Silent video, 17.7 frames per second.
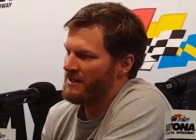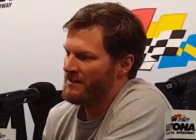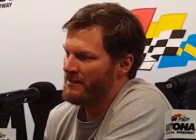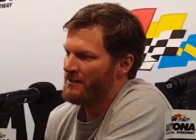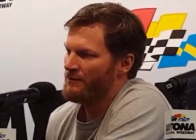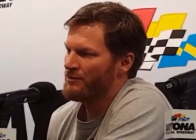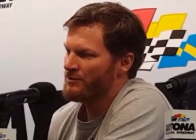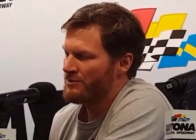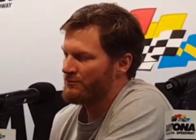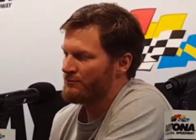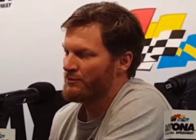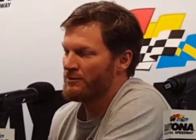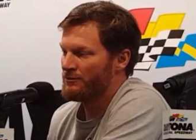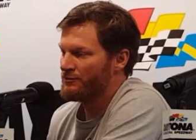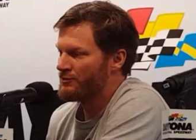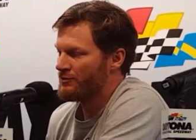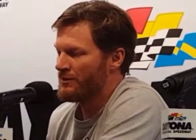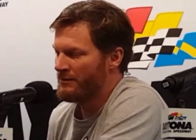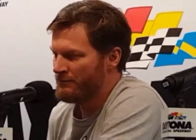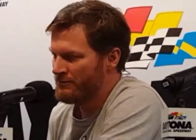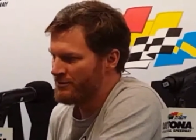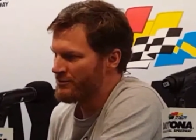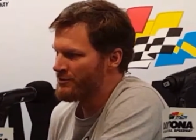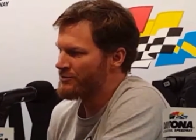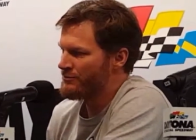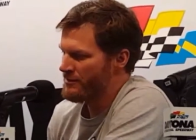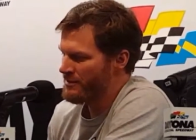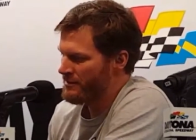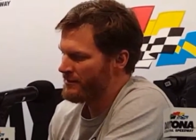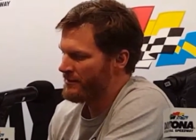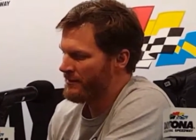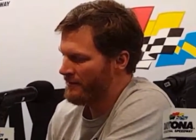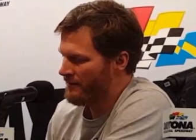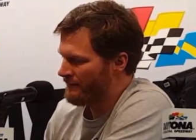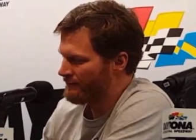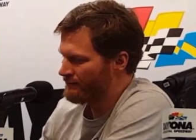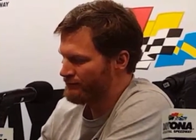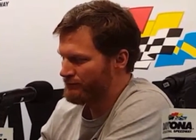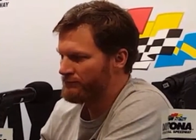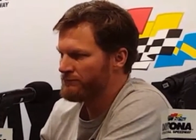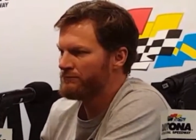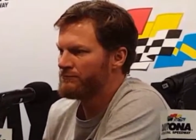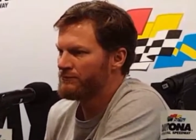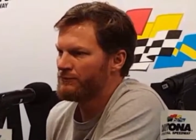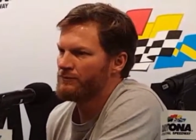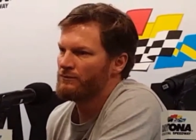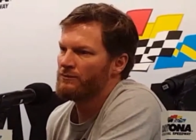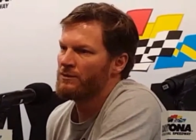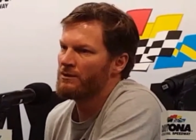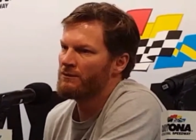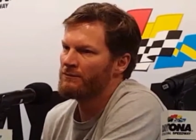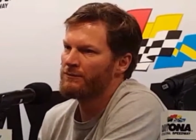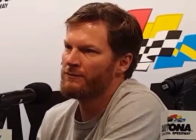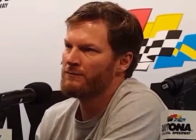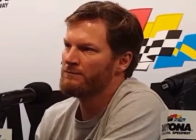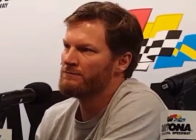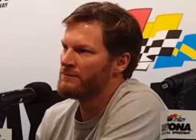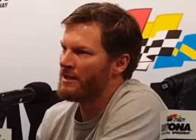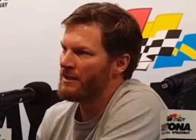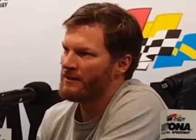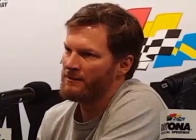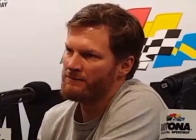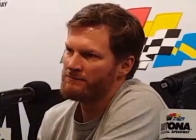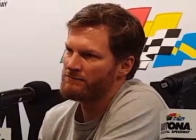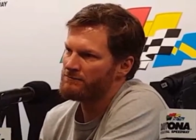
and there was a real, there was a string there from like